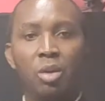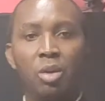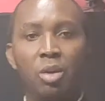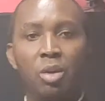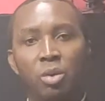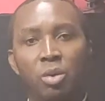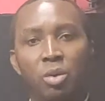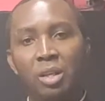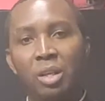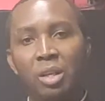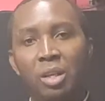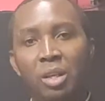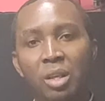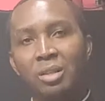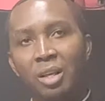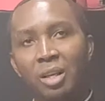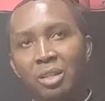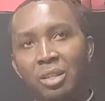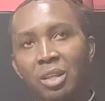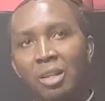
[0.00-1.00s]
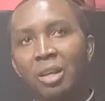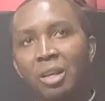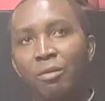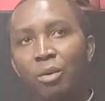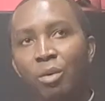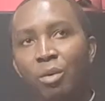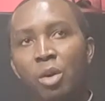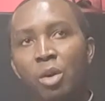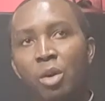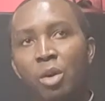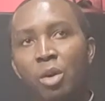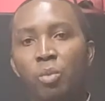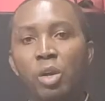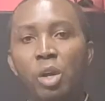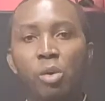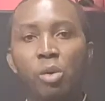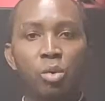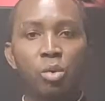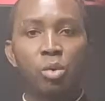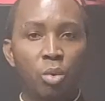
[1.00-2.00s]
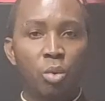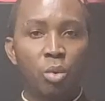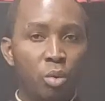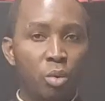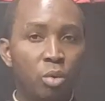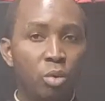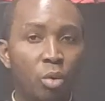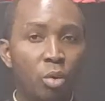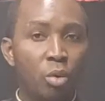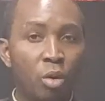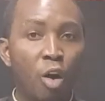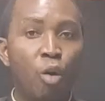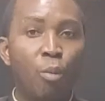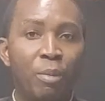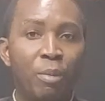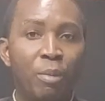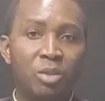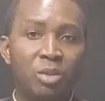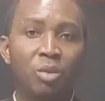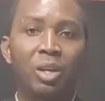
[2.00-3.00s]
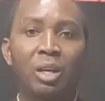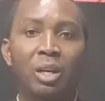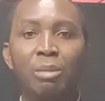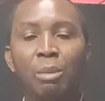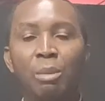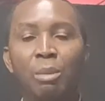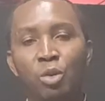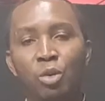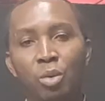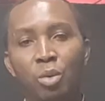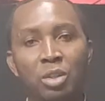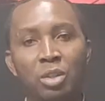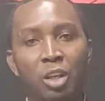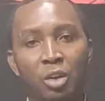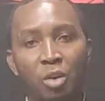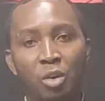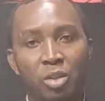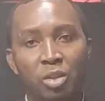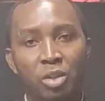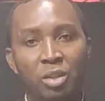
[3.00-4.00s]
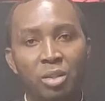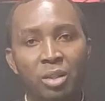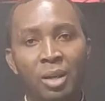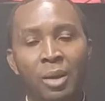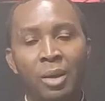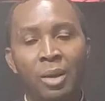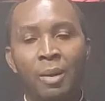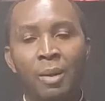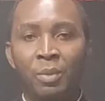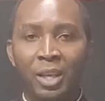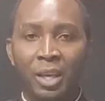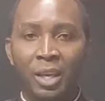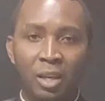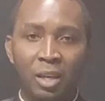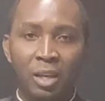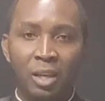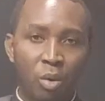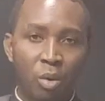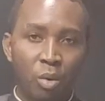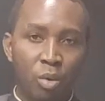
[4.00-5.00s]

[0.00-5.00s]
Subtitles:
So in the next lecture, therefore, we are going to look on how best you can be able to use technologies, and we are